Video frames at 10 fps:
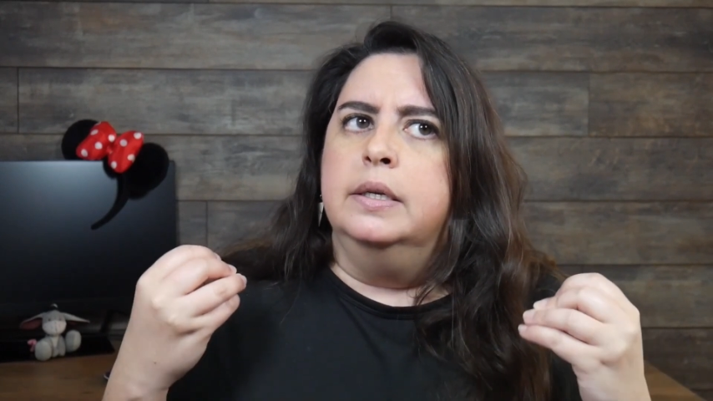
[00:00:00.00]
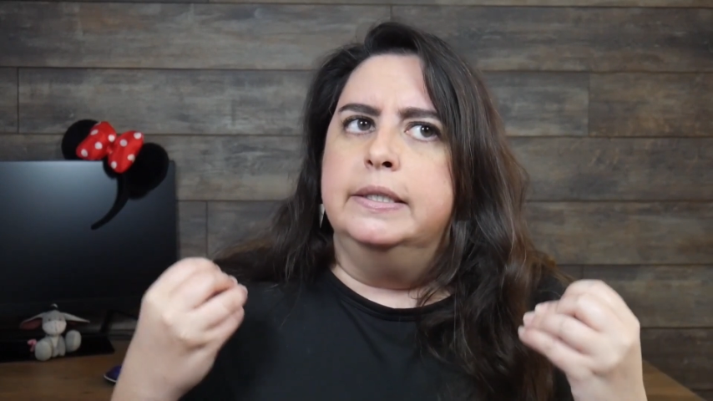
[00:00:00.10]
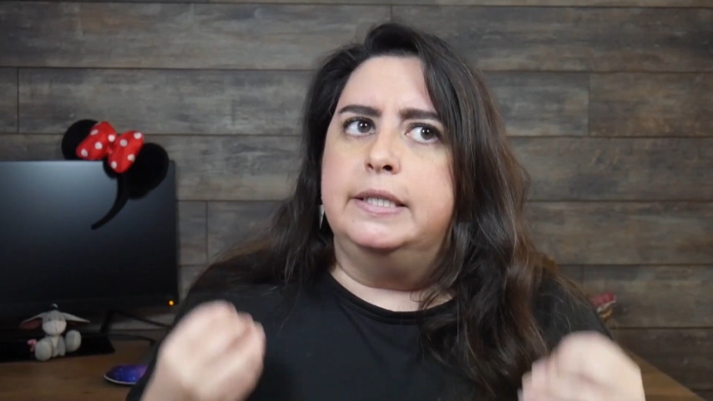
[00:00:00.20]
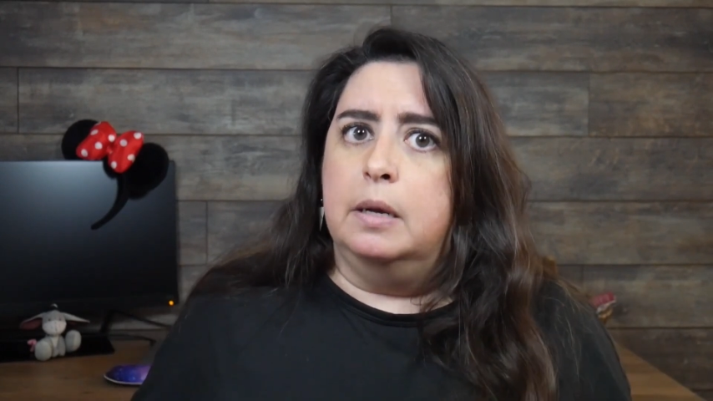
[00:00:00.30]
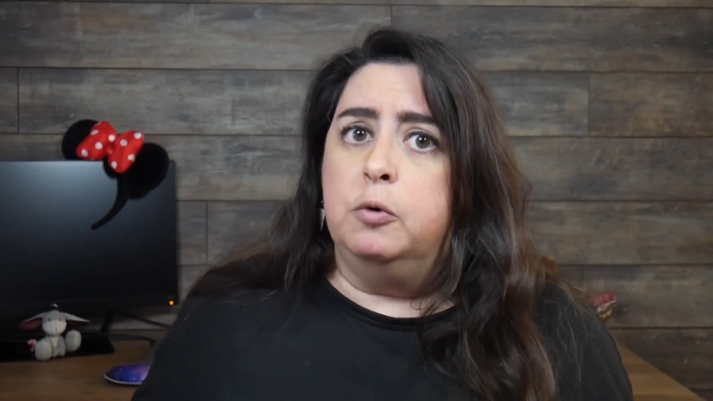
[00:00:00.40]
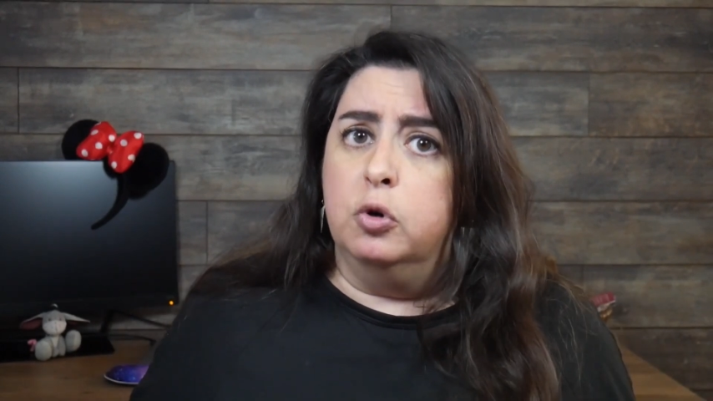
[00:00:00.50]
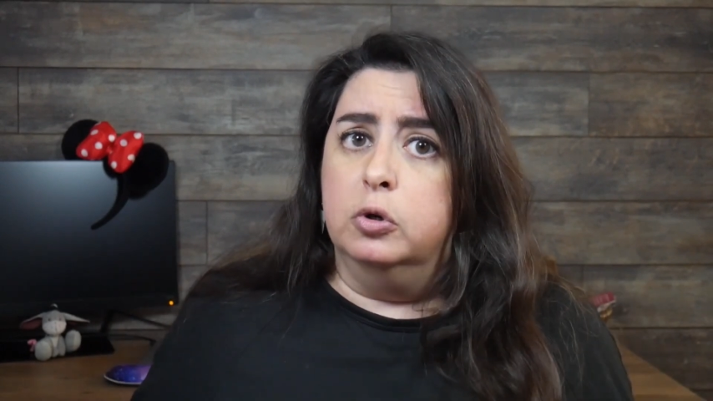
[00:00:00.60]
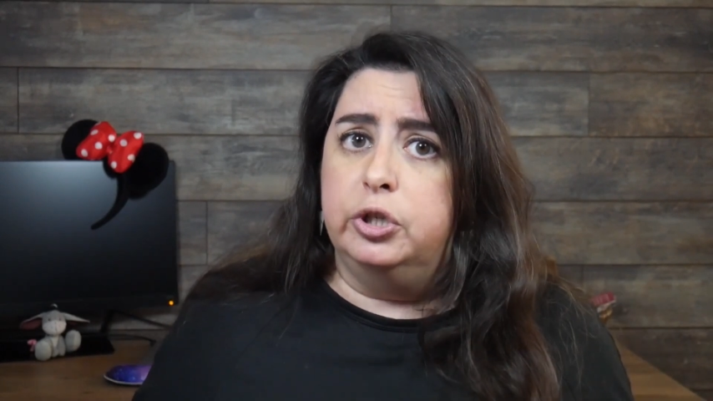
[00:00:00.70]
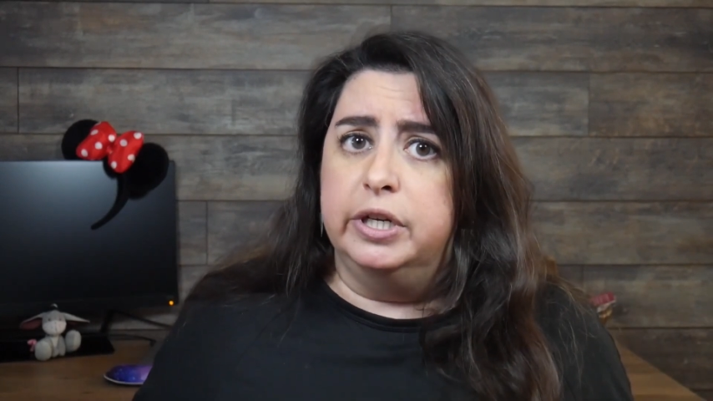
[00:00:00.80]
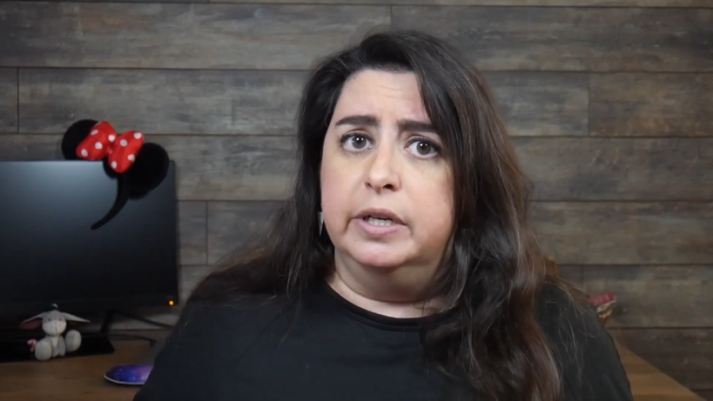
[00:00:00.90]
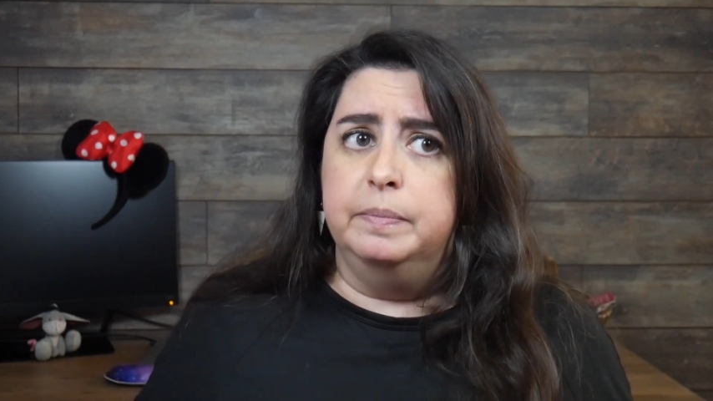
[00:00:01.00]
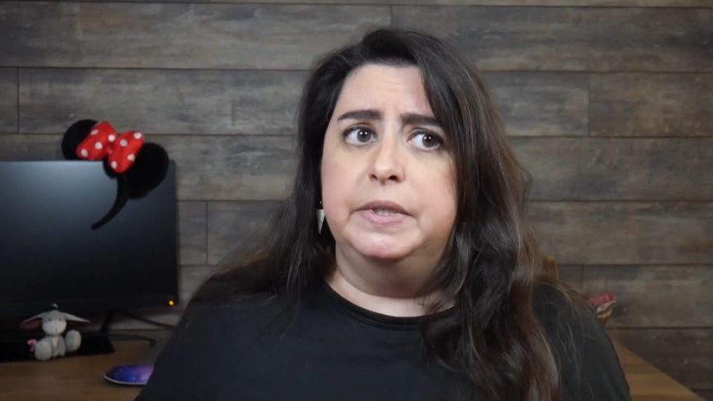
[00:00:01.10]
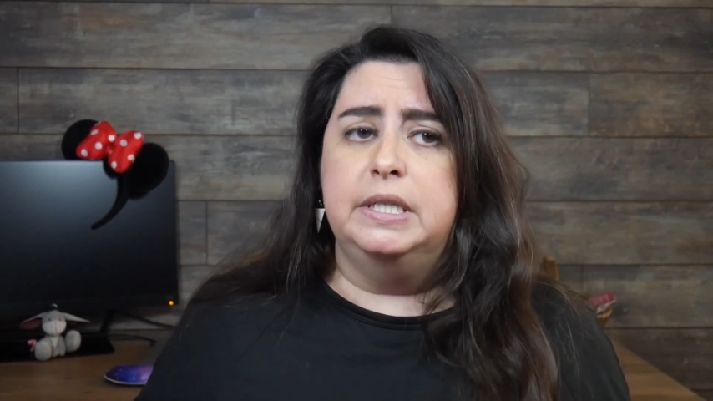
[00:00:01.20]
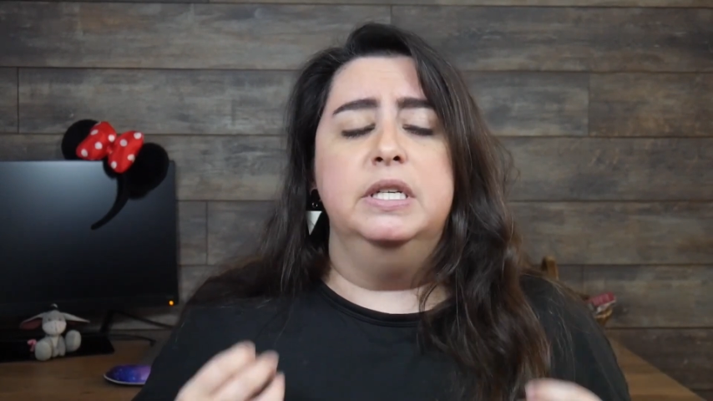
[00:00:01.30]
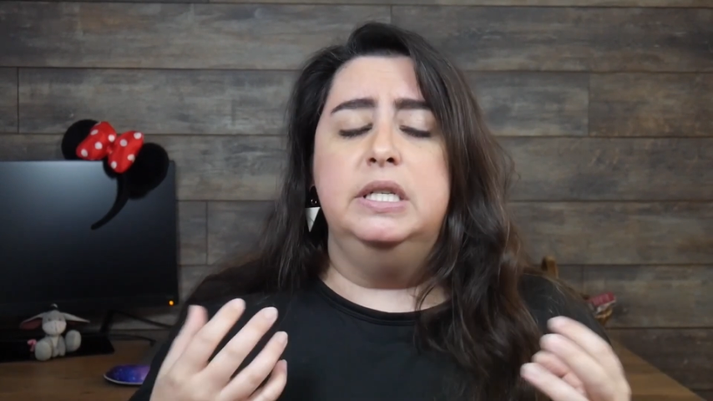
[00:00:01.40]
some cruise
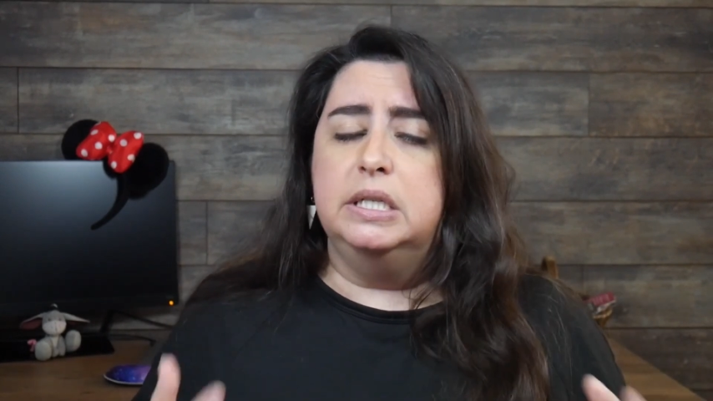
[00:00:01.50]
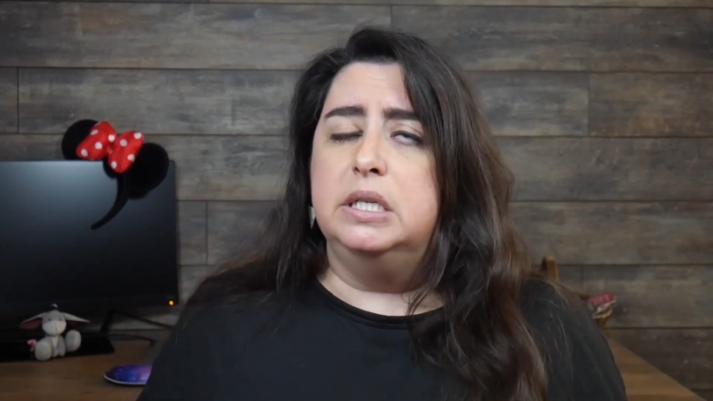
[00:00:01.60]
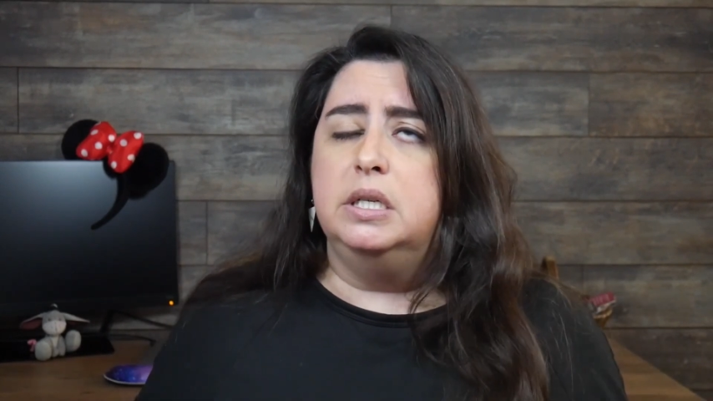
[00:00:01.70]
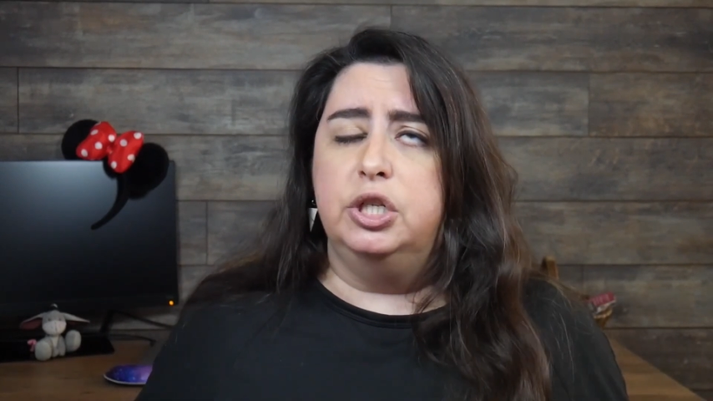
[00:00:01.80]
ships. The Disney